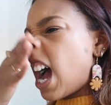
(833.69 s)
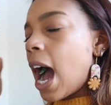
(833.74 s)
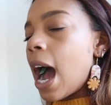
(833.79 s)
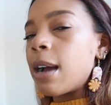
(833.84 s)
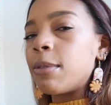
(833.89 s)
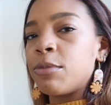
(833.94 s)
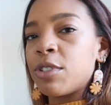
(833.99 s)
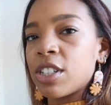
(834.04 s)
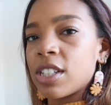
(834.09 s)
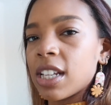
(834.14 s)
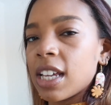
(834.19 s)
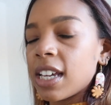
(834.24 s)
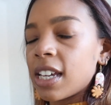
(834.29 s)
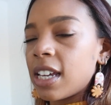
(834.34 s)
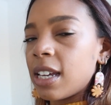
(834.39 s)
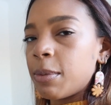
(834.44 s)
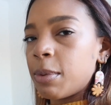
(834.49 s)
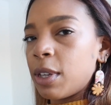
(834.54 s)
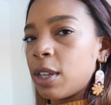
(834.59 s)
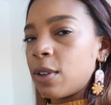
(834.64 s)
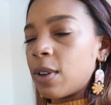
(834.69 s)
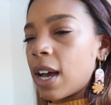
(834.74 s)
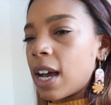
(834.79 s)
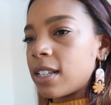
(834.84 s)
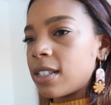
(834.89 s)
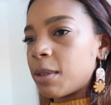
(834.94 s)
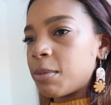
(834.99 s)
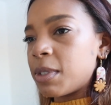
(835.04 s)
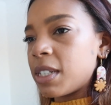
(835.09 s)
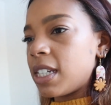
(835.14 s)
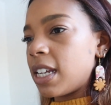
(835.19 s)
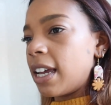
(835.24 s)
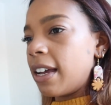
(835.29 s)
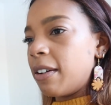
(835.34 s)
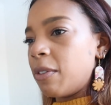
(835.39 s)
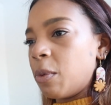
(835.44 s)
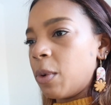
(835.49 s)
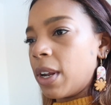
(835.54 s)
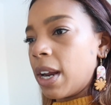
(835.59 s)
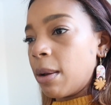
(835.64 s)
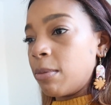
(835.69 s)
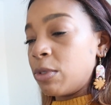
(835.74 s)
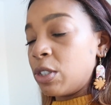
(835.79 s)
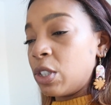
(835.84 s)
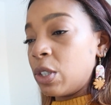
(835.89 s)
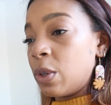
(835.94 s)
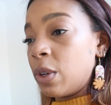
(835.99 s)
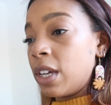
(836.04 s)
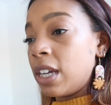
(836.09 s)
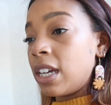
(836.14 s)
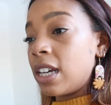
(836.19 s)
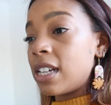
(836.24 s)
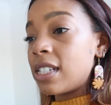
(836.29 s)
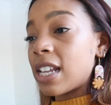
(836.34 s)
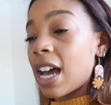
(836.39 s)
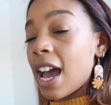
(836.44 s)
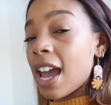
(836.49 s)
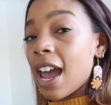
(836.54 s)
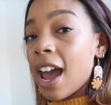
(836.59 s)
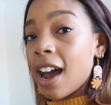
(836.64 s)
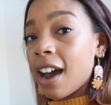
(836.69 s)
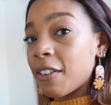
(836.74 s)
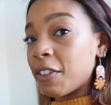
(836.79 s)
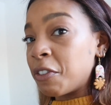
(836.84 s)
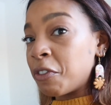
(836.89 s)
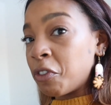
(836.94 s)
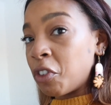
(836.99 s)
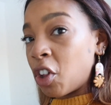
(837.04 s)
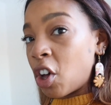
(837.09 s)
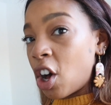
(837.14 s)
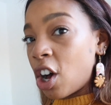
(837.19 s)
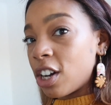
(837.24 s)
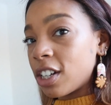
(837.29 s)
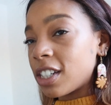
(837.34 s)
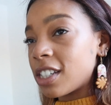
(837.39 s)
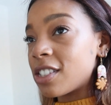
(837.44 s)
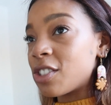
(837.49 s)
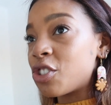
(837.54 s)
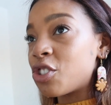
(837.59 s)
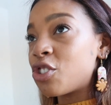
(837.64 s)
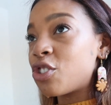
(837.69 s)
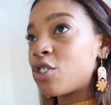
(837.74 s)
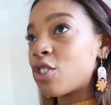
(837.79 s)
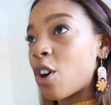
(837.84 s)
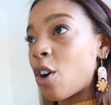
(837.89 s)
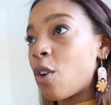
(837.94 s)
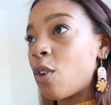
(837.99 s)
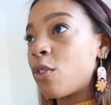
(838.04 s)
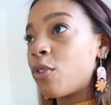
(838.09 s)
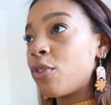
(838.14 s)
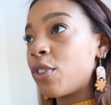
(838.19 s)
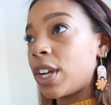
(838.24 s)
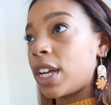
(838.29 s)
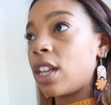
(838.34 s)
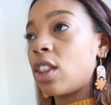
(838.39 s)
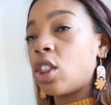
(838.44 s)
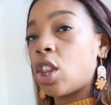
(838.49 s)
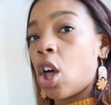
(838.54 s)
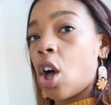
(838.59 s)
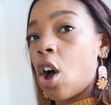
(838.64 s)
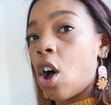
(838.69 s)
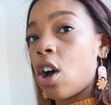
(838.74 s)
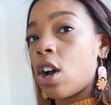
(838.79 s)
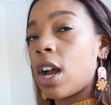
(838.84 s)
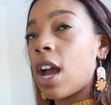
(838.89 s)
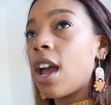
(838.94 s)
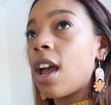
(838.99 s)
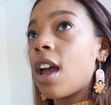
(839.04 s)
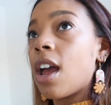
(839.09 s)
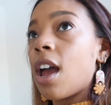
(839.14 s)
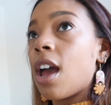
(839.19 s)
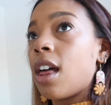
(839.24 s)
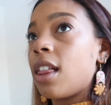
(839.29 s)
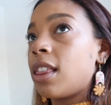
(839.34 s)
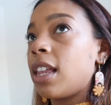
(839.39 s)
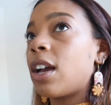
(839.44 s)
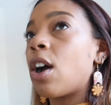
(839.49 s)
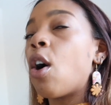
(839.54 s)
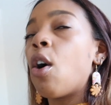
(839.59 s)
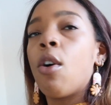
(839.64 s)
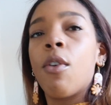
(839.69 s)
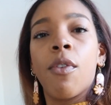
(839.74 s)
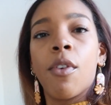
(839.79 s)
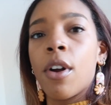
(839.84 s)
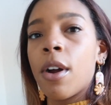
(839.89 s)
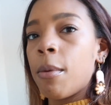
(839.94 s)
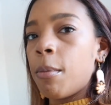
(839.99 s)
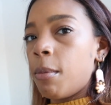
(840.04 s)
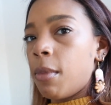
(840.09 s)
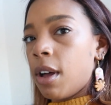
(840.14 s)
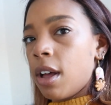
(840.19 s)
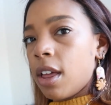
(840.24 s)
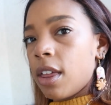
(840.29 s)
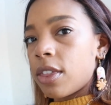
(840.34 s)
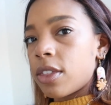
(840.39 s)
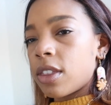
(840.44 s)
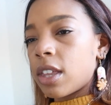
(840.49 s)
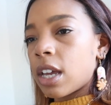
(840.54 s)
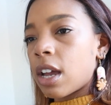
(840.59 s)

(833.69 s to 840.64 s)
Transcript: I'm just like keeping you guys up to date of what I'm doing because I haven't vlogged in so freaking long. Like over a month.